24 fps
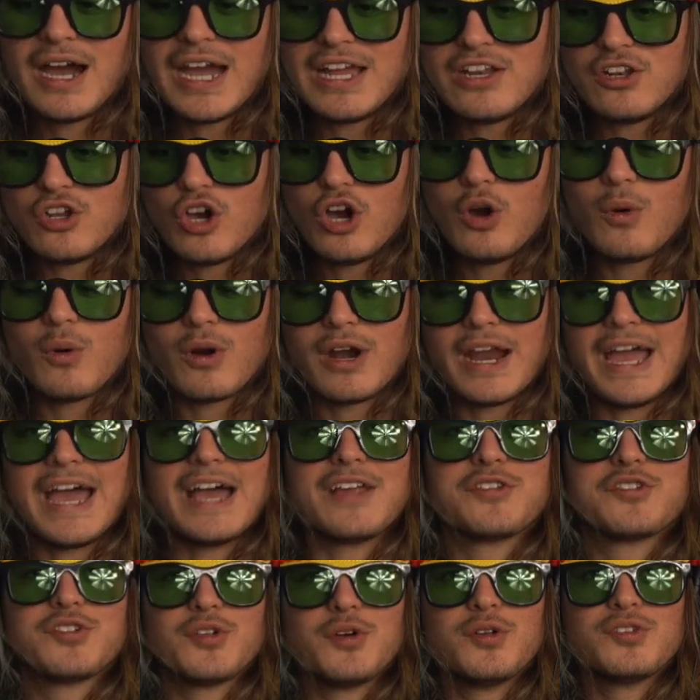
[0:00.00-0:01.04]
know are
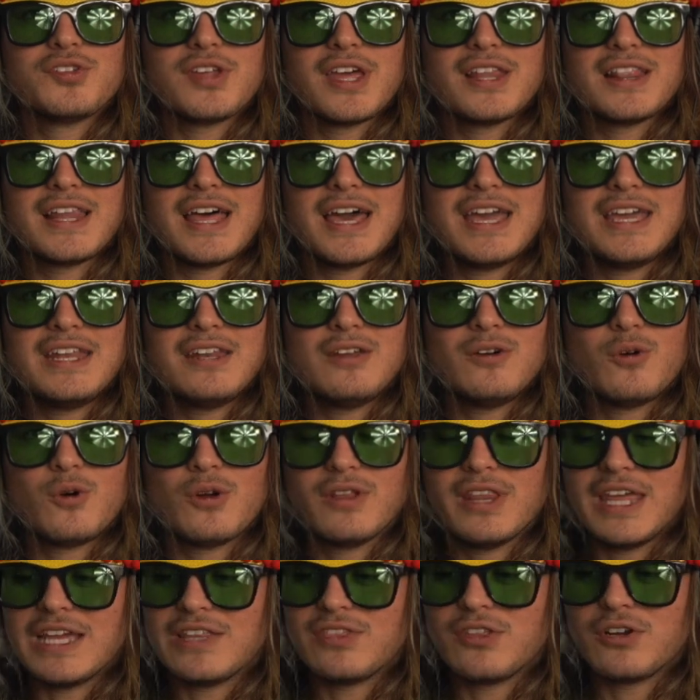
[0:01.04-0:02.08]
assholes online,
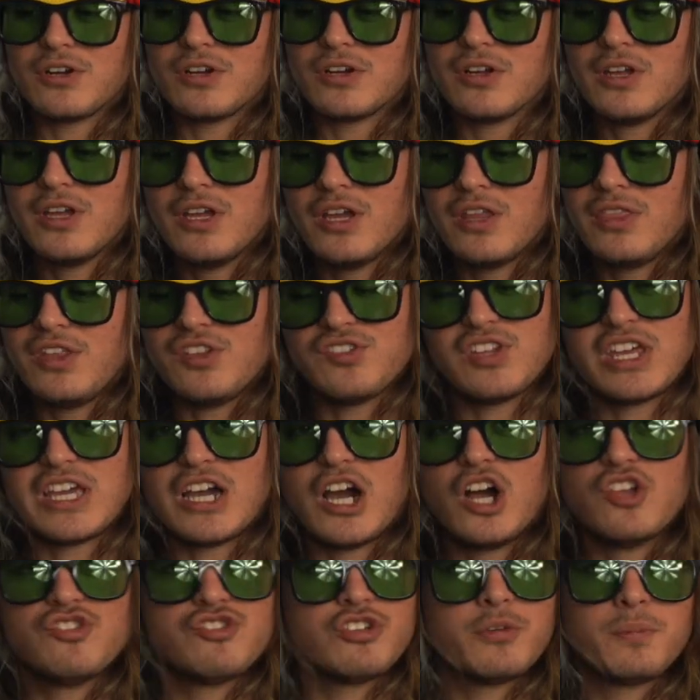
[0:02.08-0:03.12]
or like they're these like
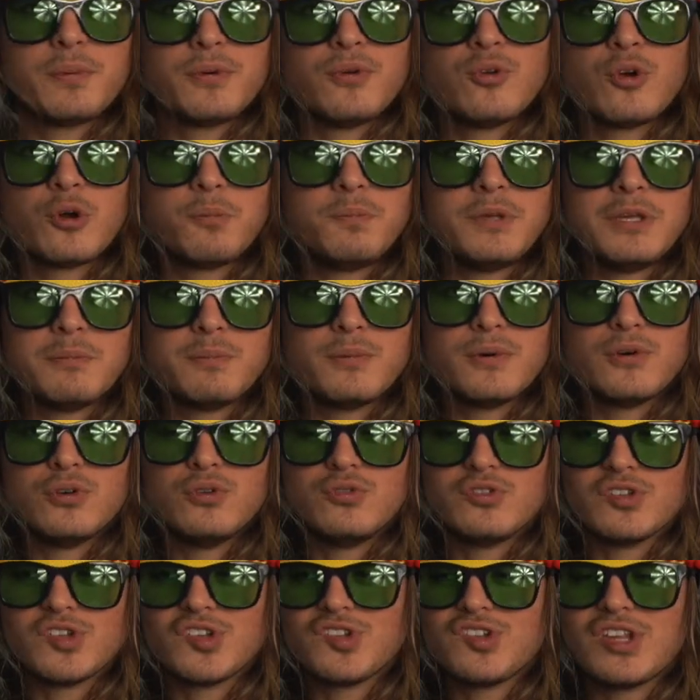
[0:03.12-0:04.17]
entrepreneur people
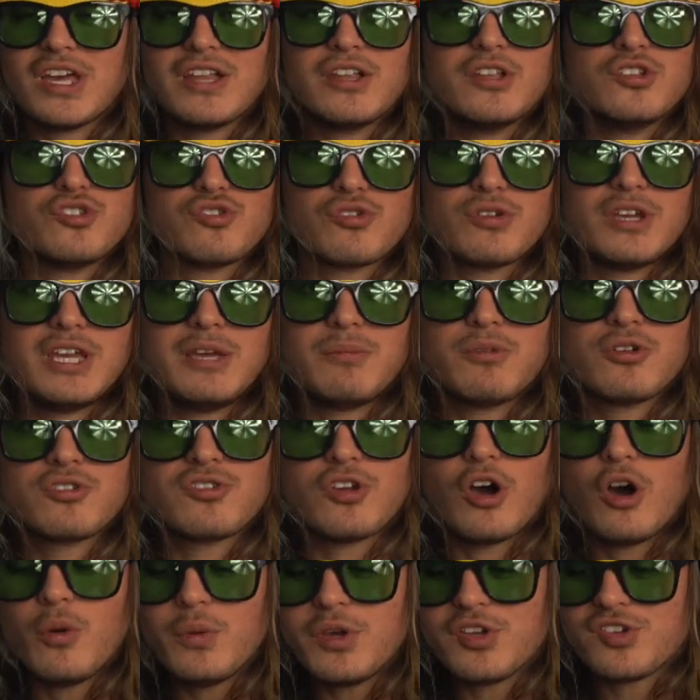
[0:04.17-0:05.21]
who just sell a dream,
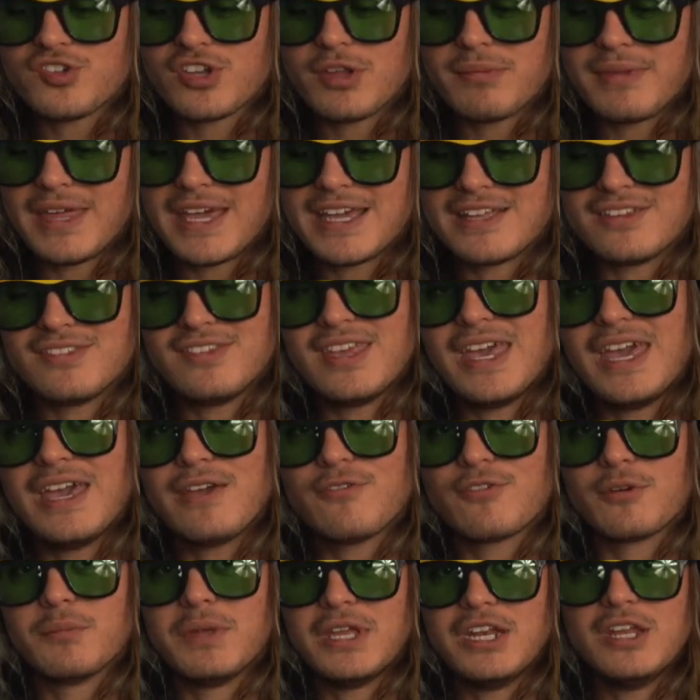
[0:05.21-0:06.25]
there's always something I can
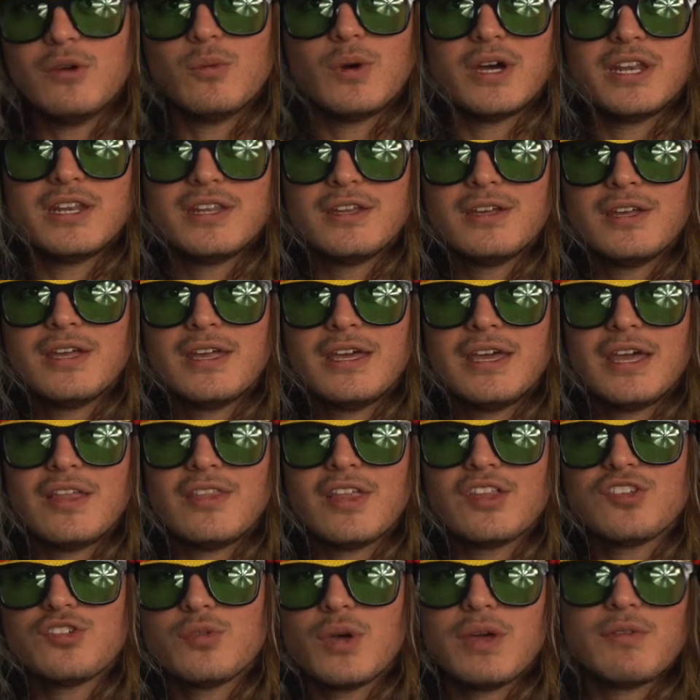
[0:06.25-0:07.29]
take from anyone.
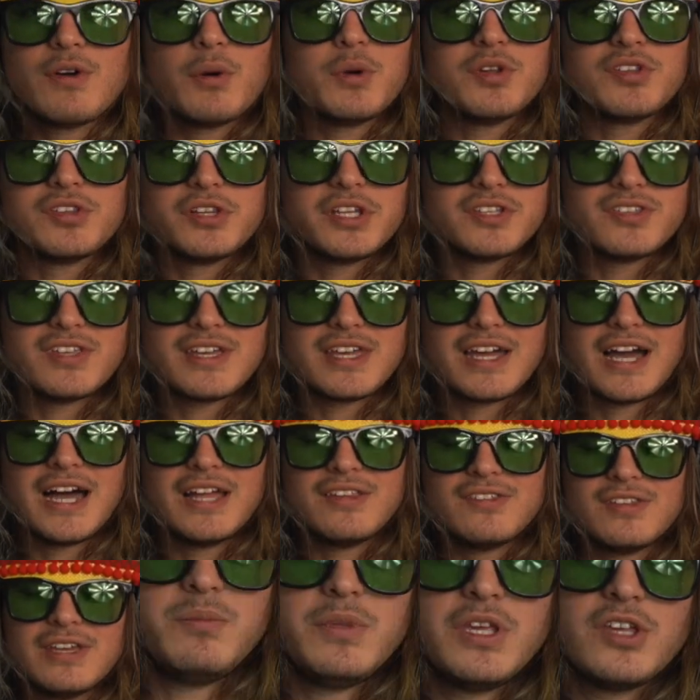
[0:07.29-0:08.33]
And that's the way I've always looked at
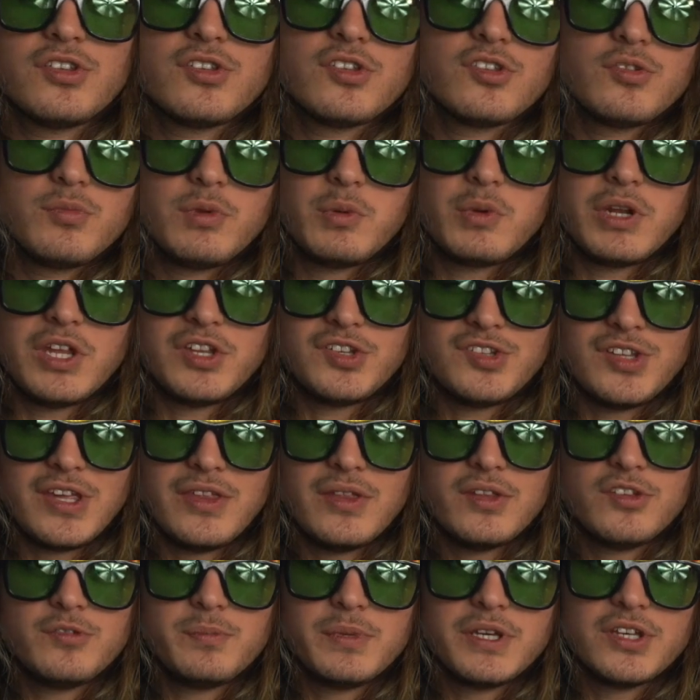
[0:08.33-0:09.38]
content. Because listen to me when I say
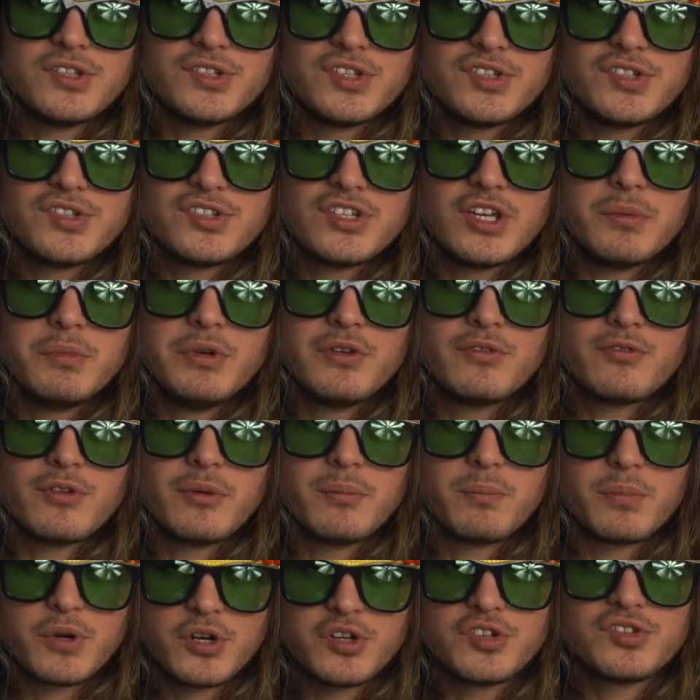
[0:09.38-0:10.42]
this, because this is coming
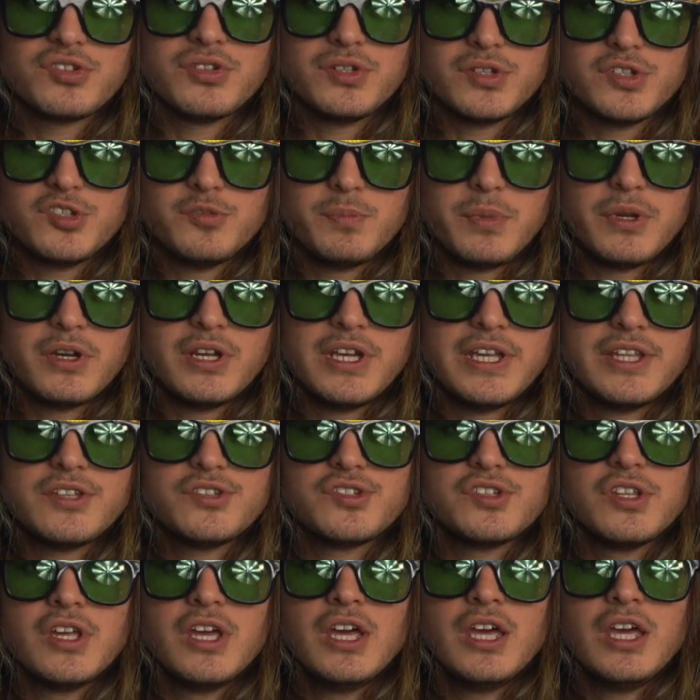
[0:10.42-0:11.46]
from personal
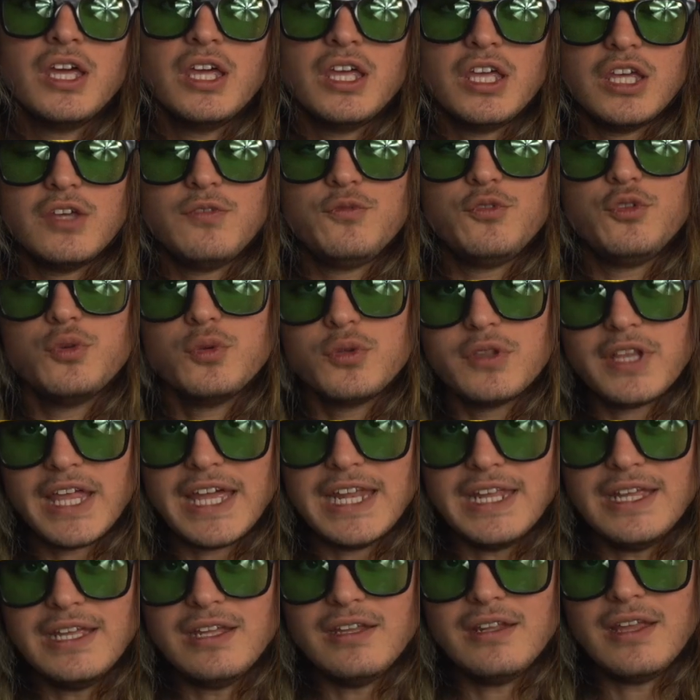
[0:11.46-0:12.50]
experience. If you
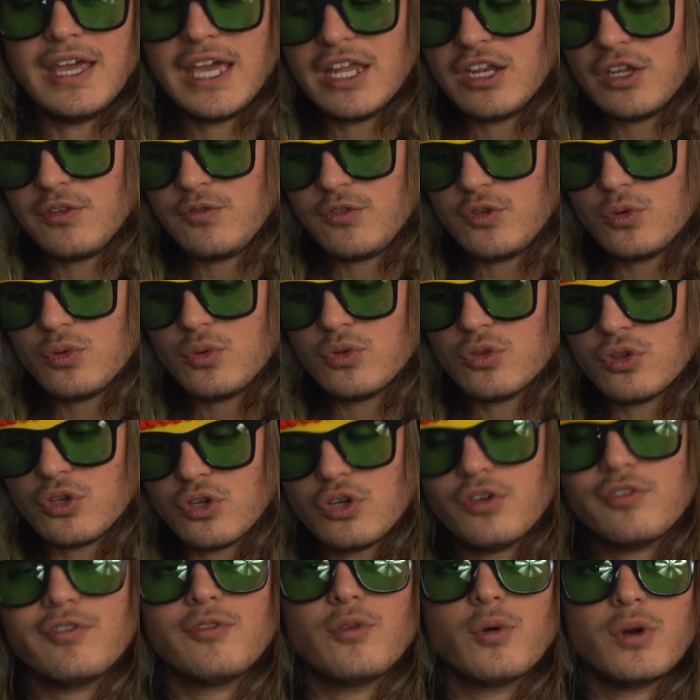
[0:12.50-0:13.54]
let it and if you
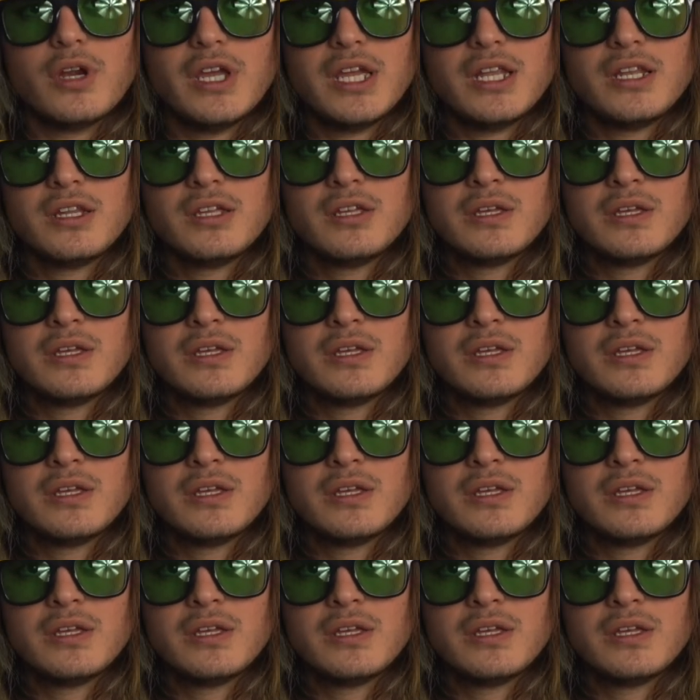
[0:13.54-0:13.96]
look for it,